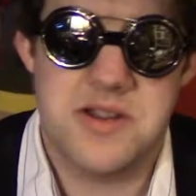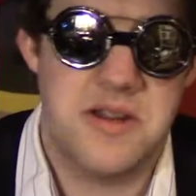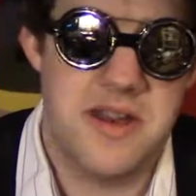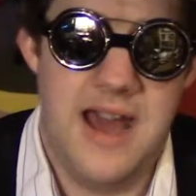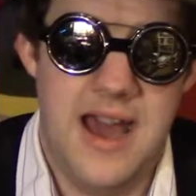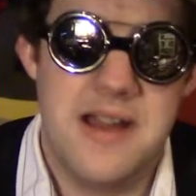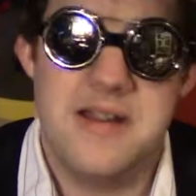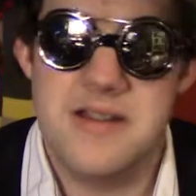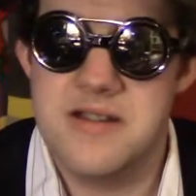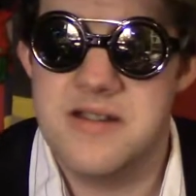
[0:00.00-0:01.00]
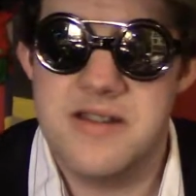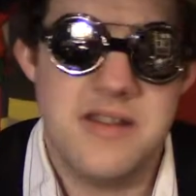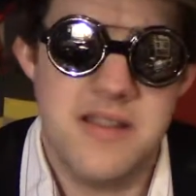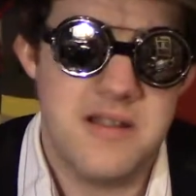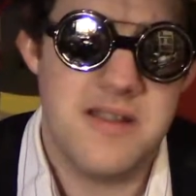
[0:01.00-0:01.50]
on that just
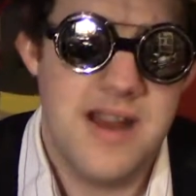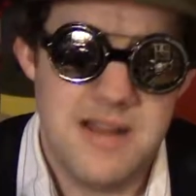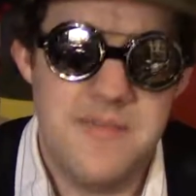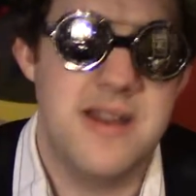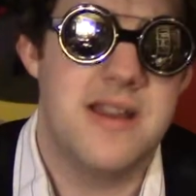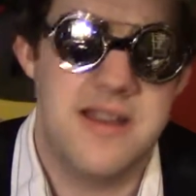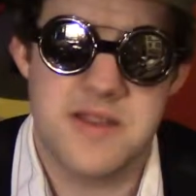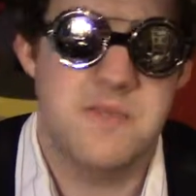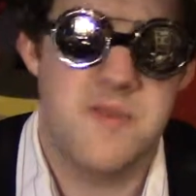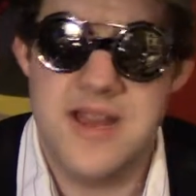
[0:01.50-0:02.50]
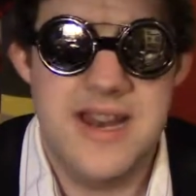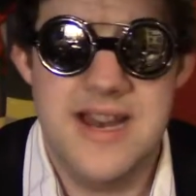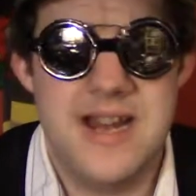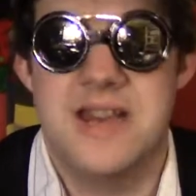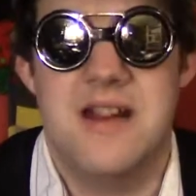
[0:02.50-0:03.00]
a little tiny bit in this movie, and they
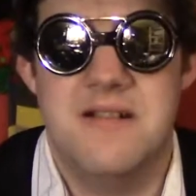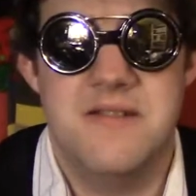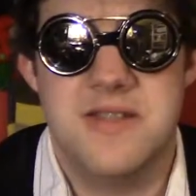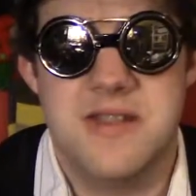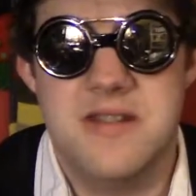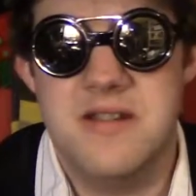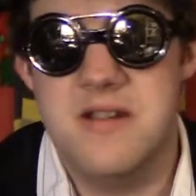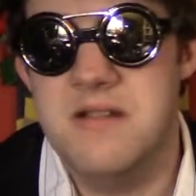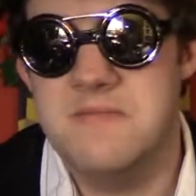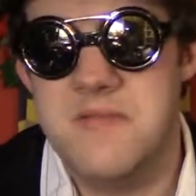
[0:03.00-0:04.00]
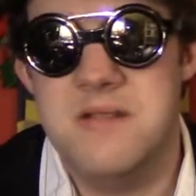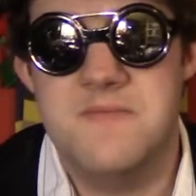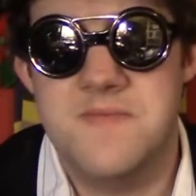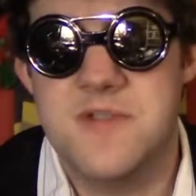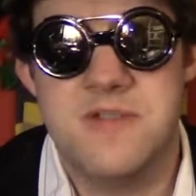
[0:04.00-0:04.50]
didn't. I'm
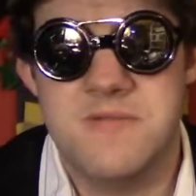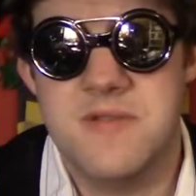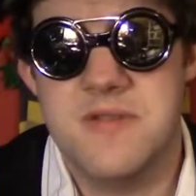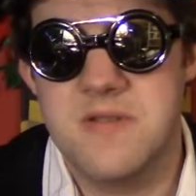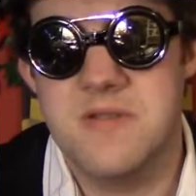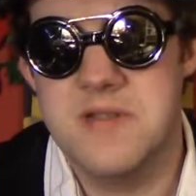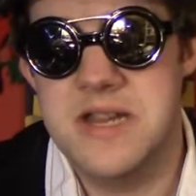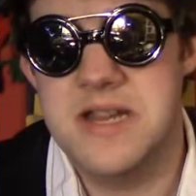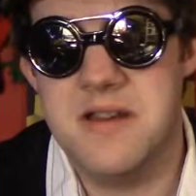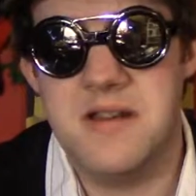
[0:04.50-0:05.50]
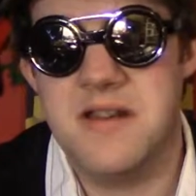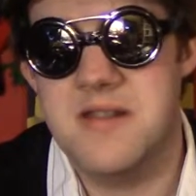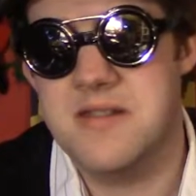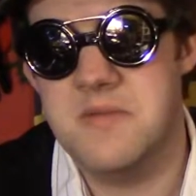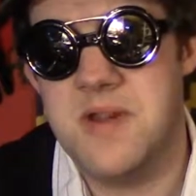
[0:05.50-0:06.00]
still a little in the dark
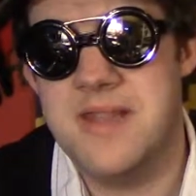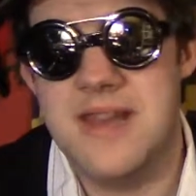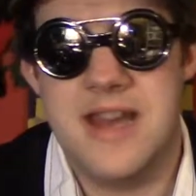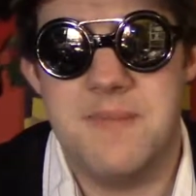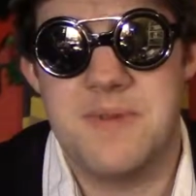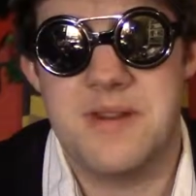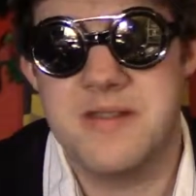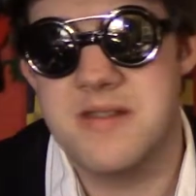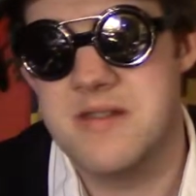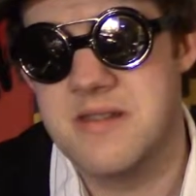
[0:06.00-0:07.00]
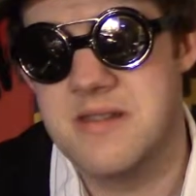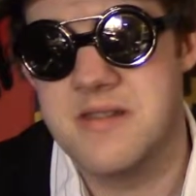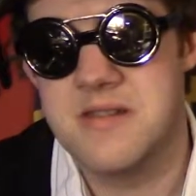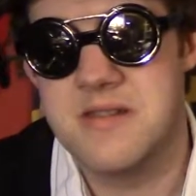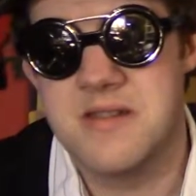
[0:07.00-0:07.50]
as to why that happened.
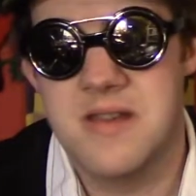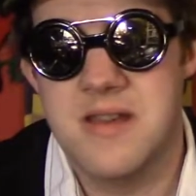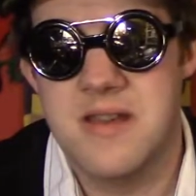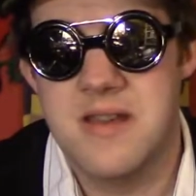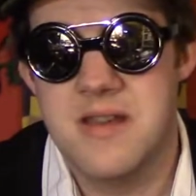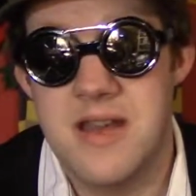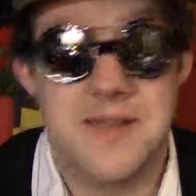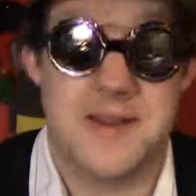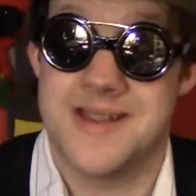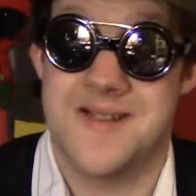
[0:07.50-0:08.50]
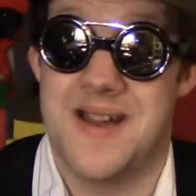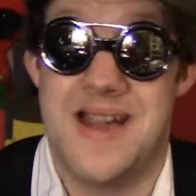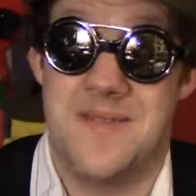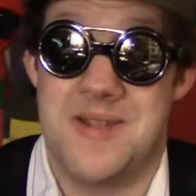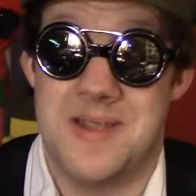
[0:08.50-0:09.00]
As you can tell, I
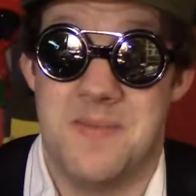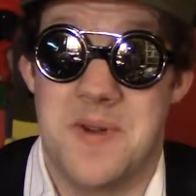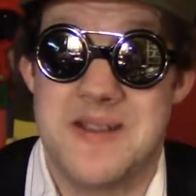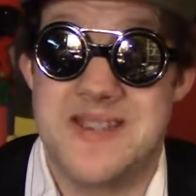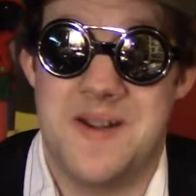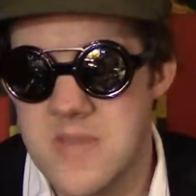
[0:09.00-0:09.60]
haven't read the books.